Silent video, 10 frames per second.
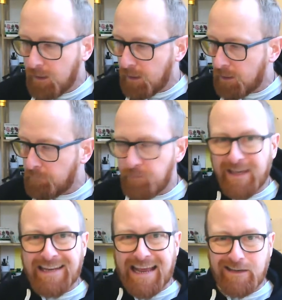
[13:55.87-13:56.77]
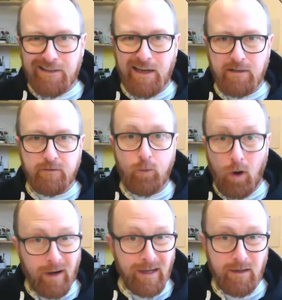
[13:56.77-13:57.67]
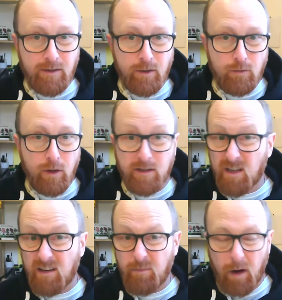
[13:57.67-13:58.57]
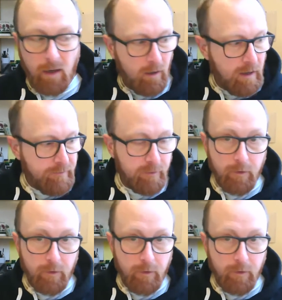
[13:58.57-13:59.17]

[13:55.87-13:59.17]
in excess of what I need to live my life.